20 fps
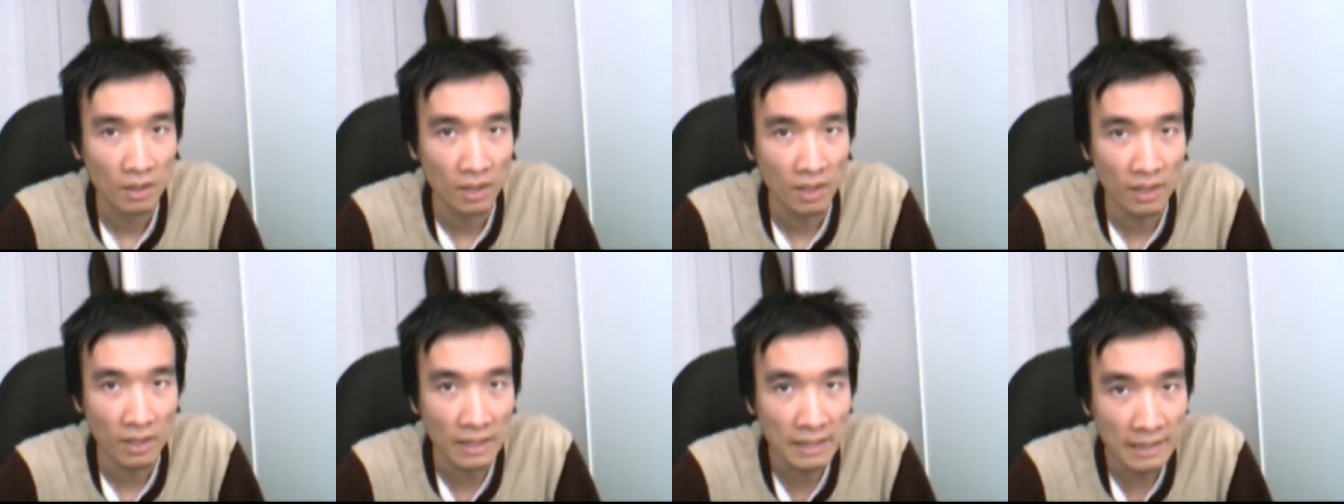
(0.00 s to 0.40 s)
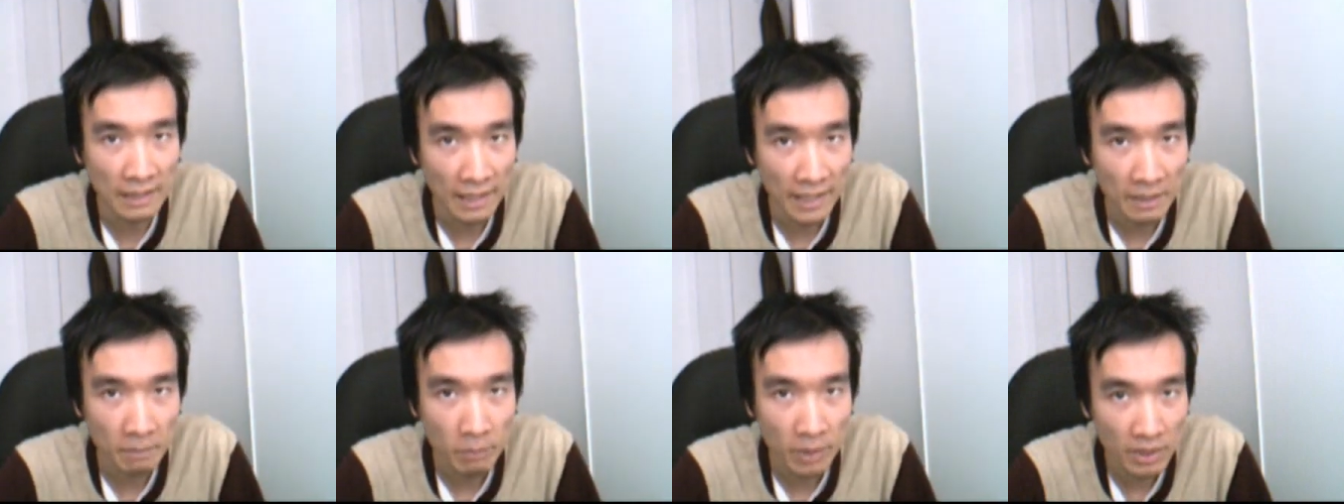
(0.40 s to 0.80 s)
In
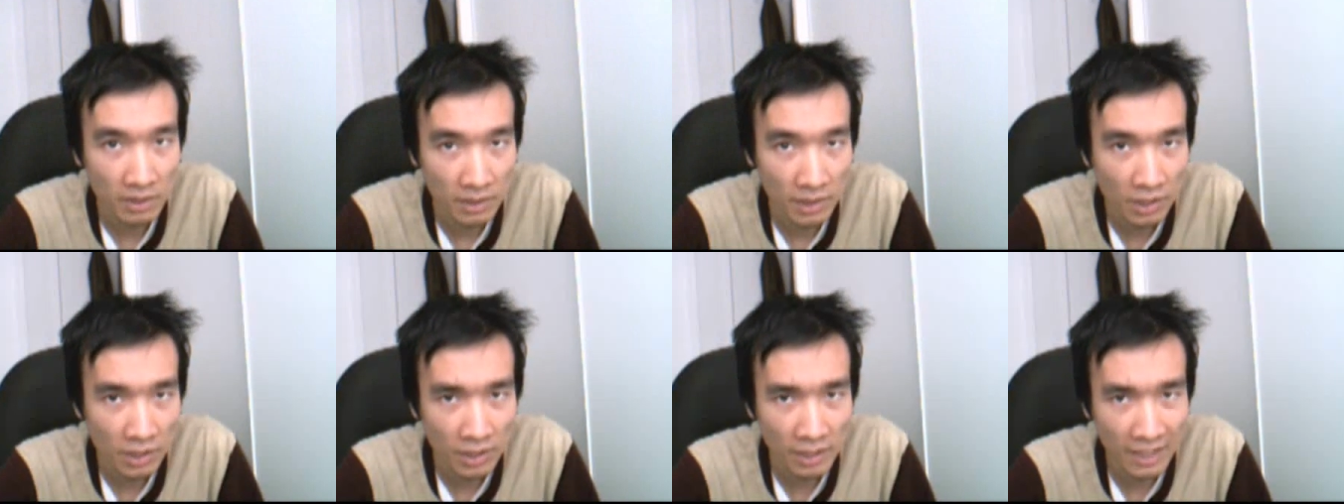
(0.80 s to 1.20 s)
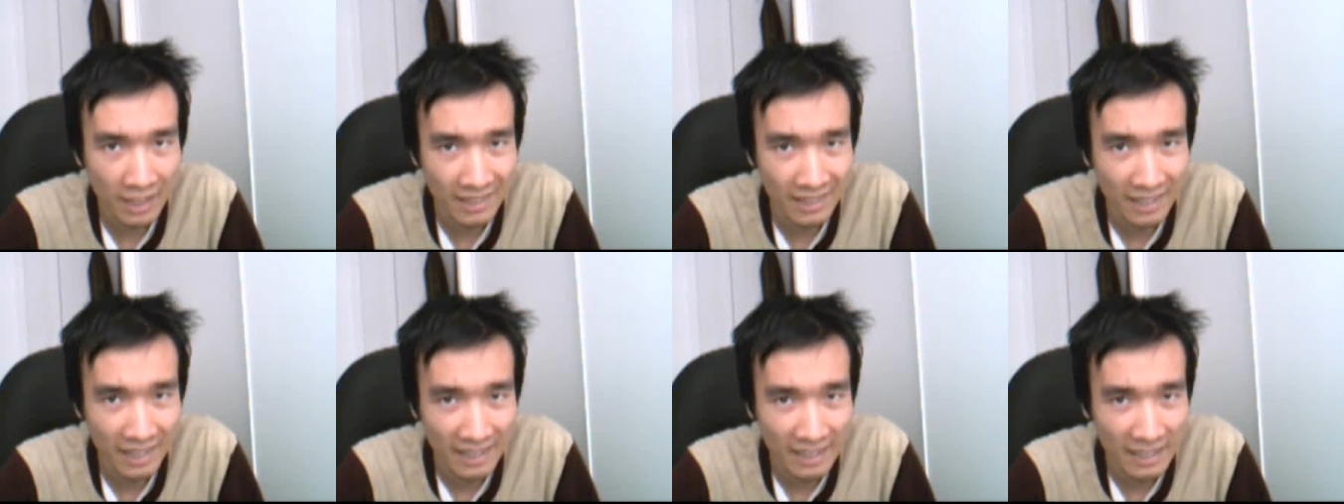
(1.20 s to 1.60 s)
late position at
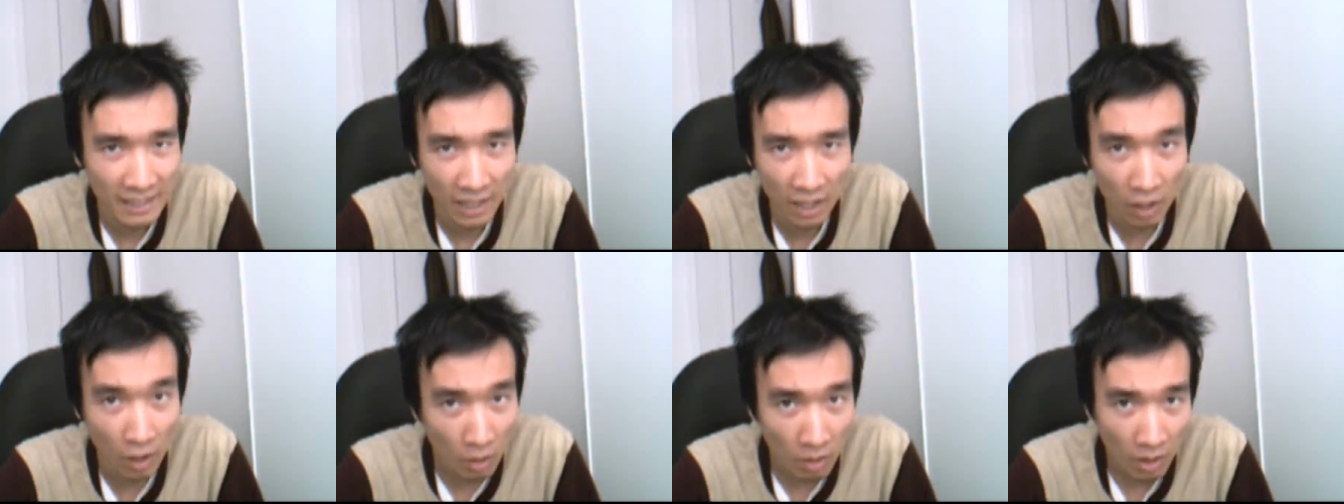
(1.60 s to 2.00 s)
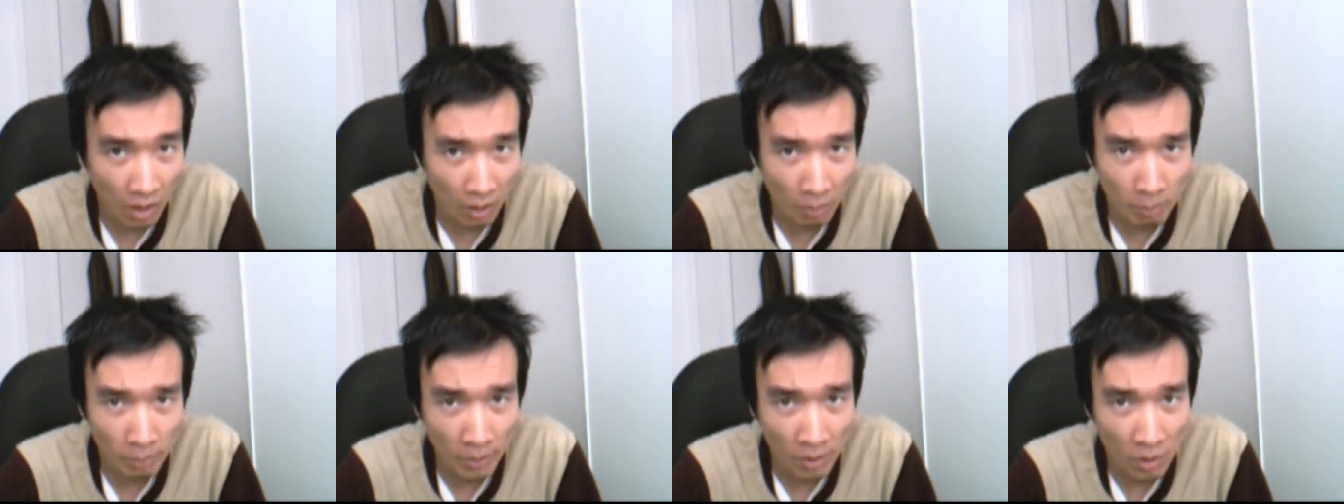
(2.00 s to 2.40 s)
night, I'll
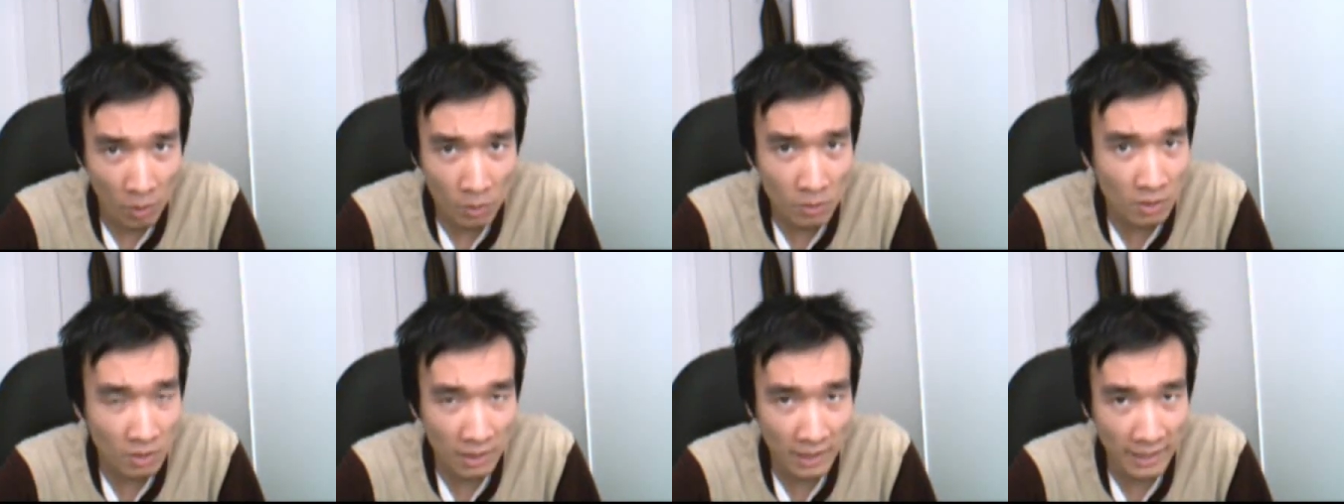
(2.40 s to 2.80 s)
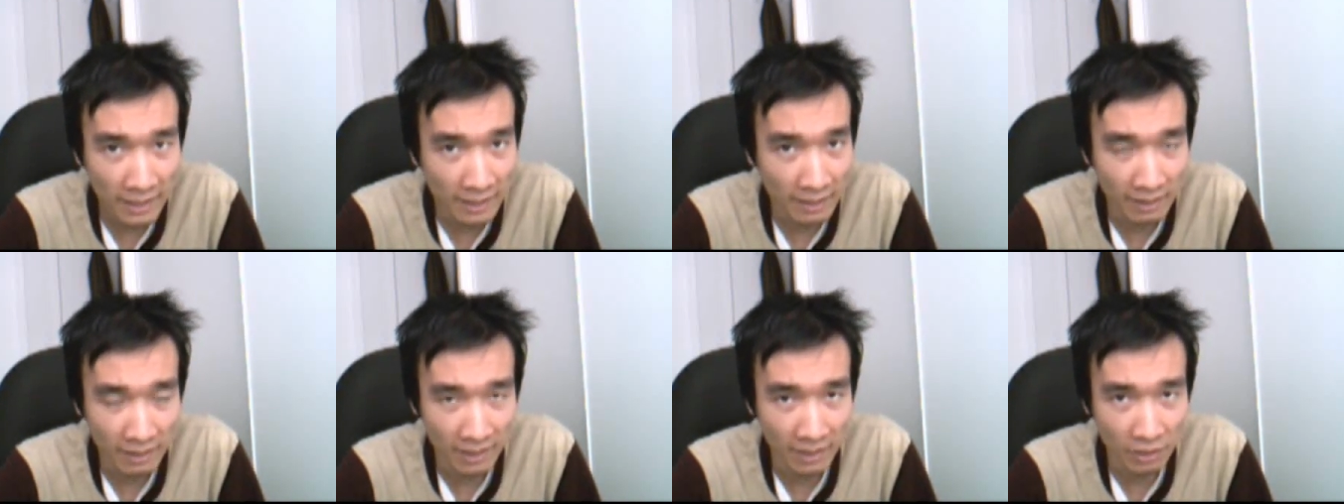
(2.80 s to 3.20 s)
post like
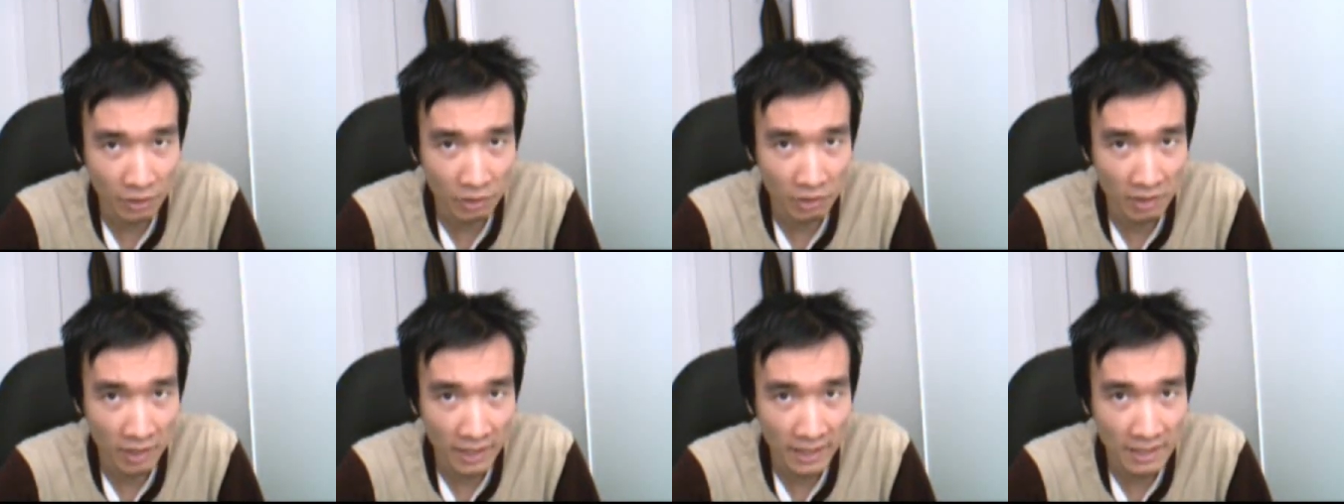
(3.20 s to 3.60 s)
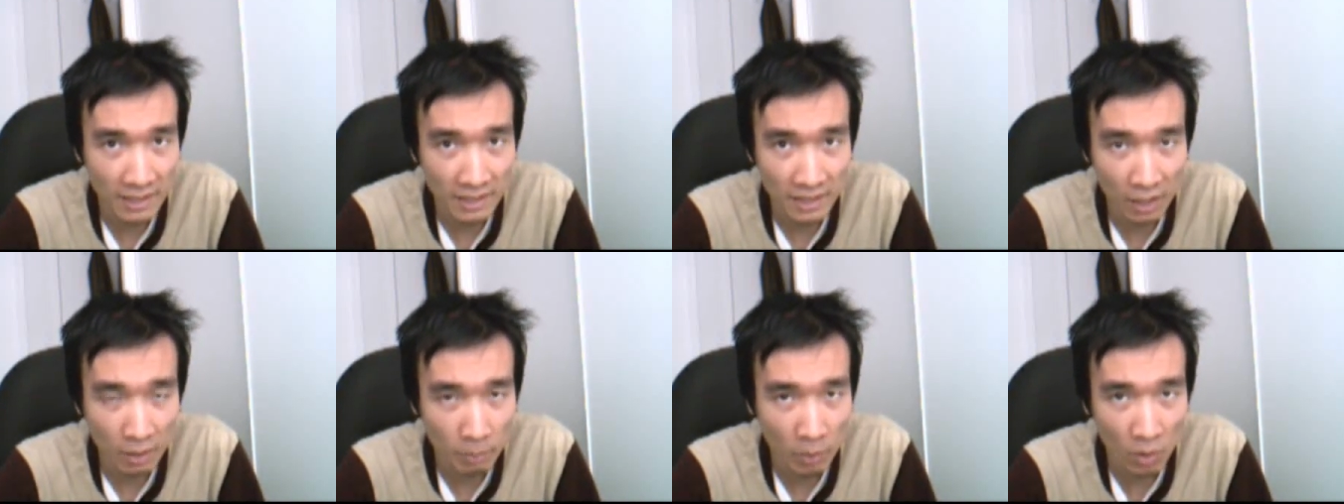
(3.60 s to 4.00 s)
crazy.
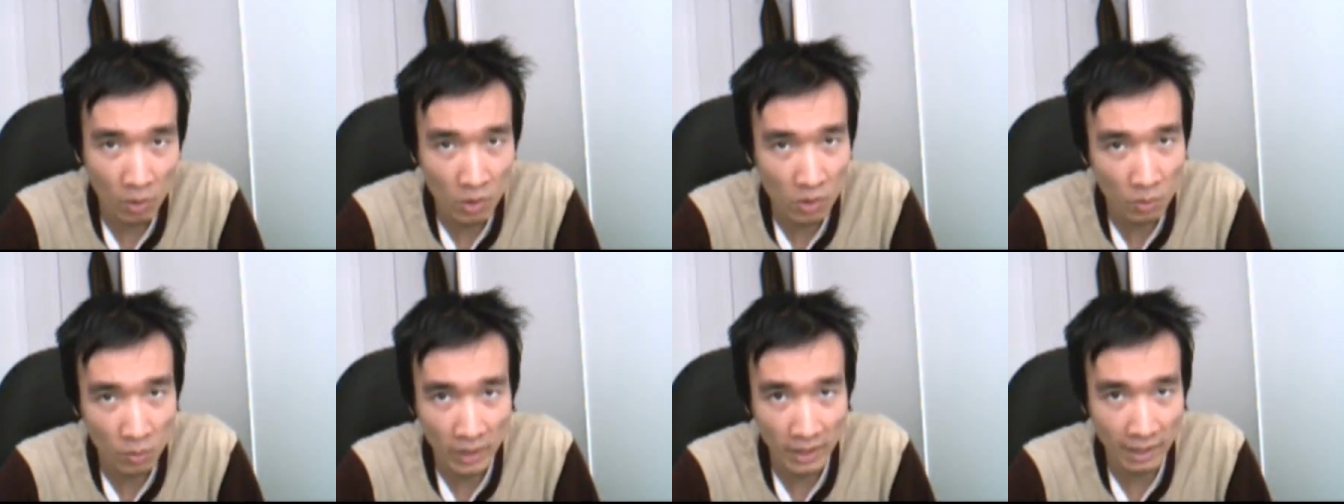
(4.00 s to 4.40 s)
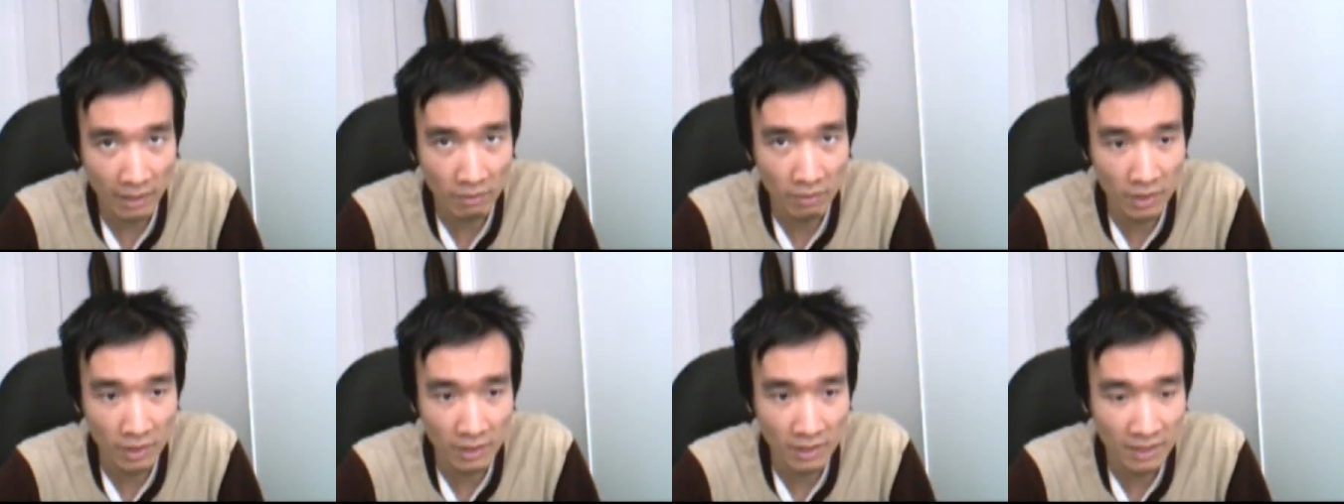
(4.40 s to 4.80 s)
I'll post whatever.
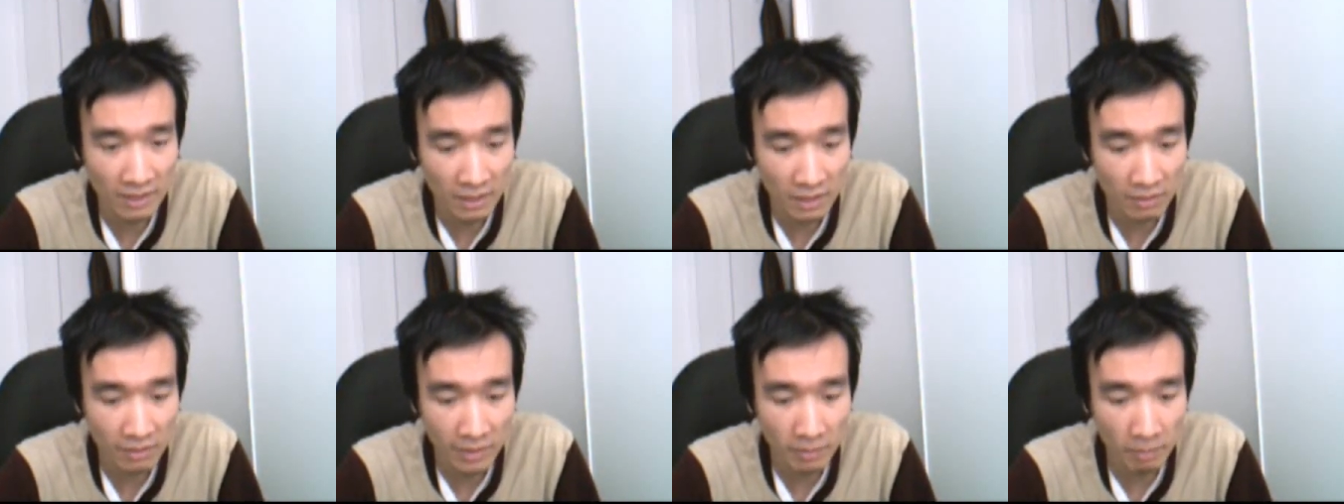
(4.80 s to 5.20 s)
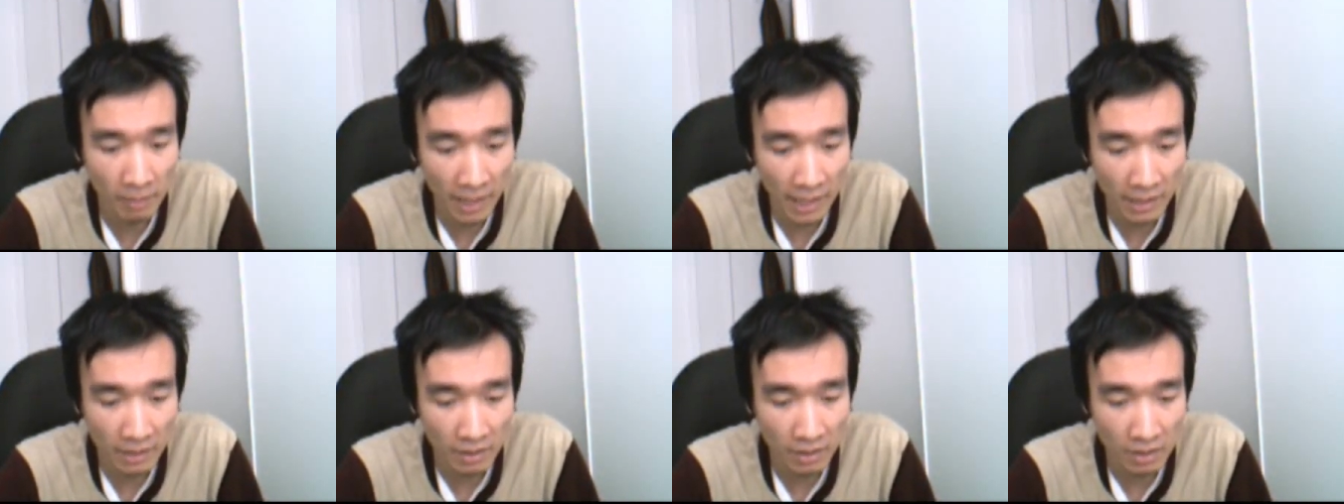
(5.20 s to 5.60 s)
It doesn't even
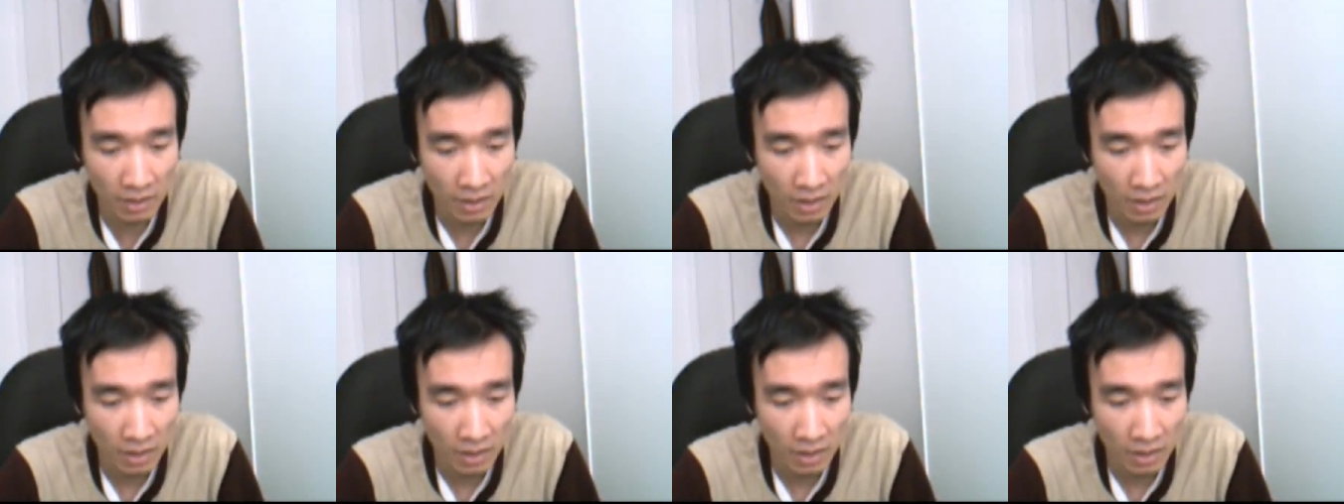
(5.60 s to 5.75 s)
matter.